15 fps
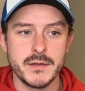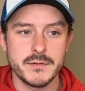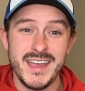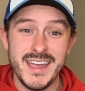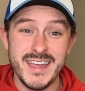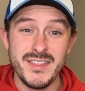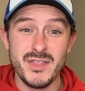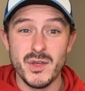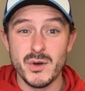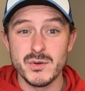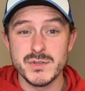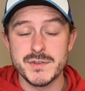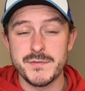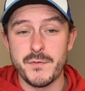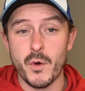In
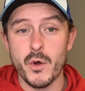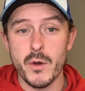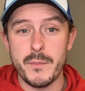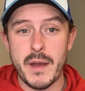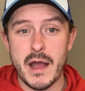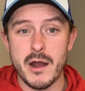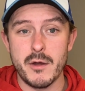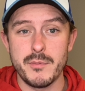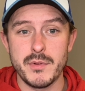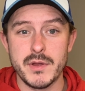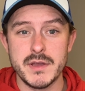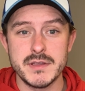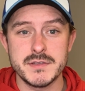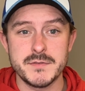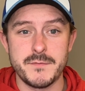those 4 power
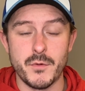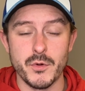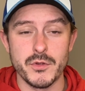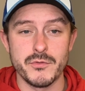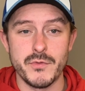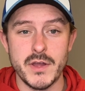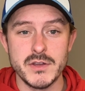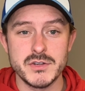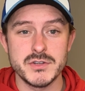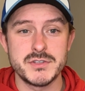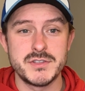plays for the Rangers,